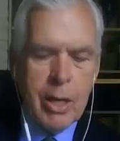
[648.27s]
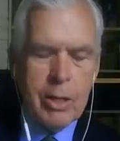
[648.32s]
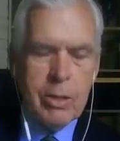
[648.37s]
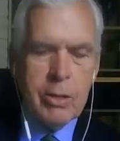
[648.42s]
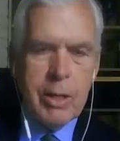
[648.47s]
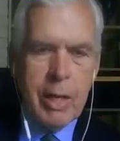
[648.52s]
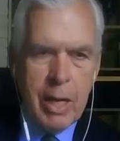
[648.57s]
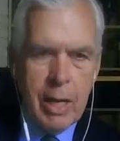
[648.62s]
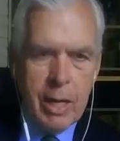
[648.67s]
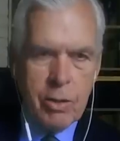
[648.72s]

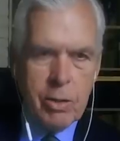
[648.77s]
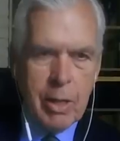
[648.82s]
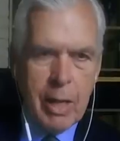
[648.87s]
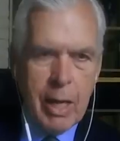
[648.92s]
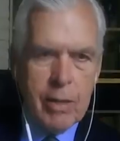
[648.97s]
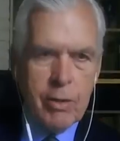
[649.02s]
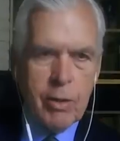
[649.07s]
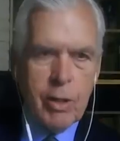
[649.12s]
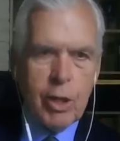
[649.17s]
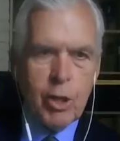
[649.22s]
Yes,
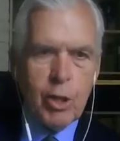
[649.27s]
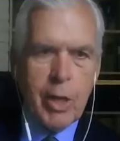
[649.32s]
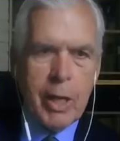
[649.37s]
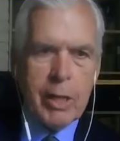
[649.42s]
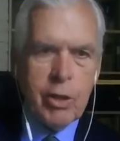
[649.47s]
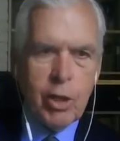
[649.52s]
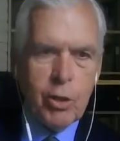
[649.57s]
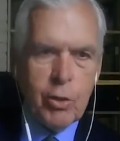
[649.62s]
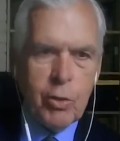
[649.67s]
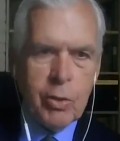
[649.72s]
and then
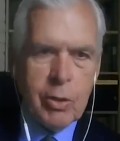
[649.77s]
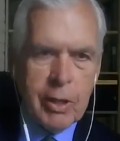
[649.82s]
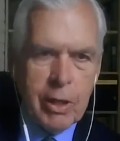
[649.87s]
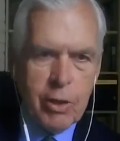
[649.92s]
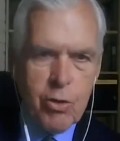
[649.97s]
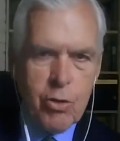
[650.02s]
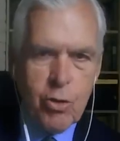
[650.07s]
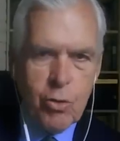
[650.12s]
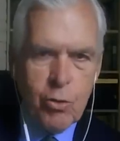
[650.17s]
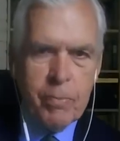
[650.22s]
you'd
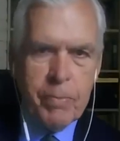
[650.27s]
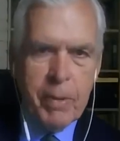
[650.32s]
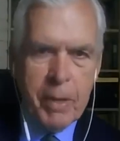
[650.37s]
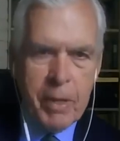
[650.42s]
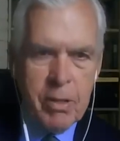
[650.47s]
get sued by